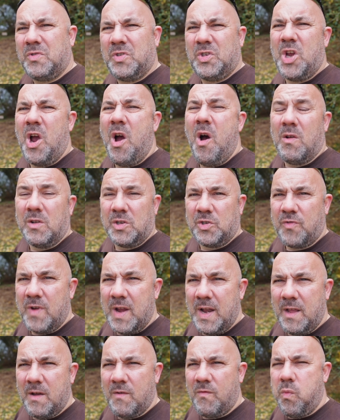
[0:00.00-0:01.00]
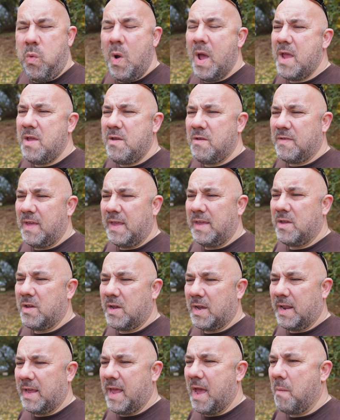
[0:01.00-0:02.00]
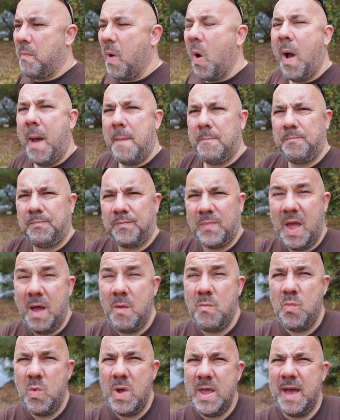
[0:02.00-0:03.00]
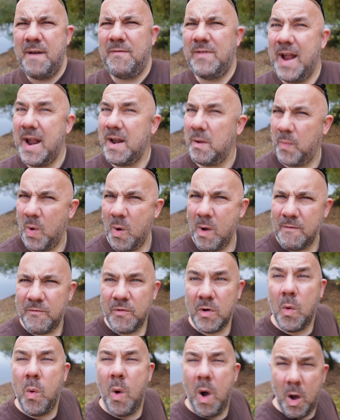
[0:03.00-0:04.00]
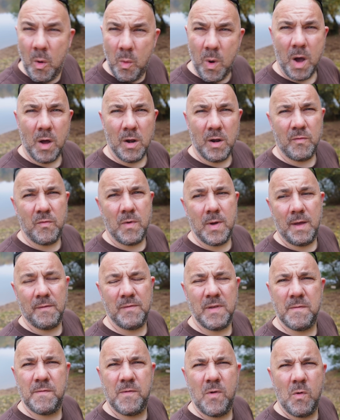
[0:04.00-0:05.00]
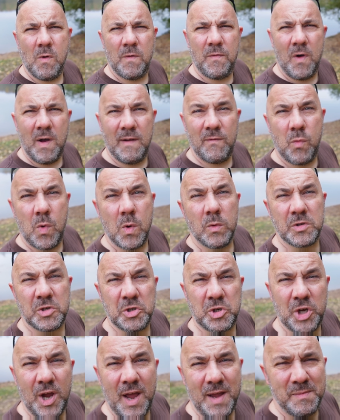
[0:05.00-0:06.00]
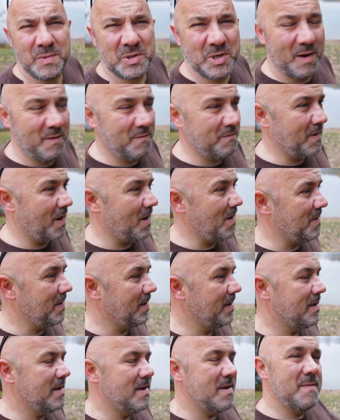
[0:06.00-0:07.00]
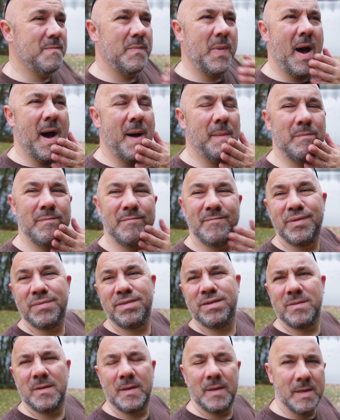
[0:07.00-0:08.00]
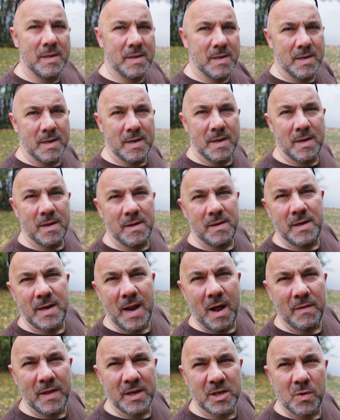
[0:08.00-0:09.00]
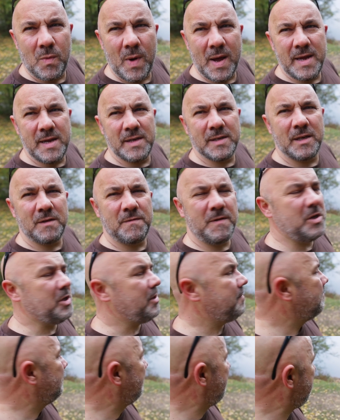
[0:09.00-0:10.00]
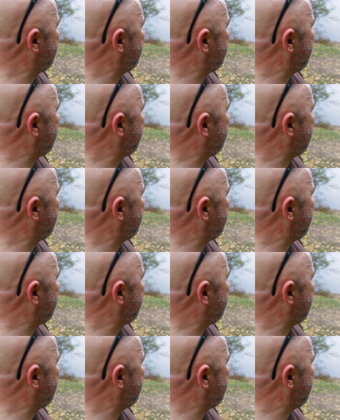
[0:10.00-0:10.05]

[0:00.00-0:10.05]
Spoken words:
chance, really, of where you think you're going to get a bite. And we haven't had a bite for quite a while, have we? I think 4 or 5 walks of shame so far. But, you know, that's the way it is. That's fishing.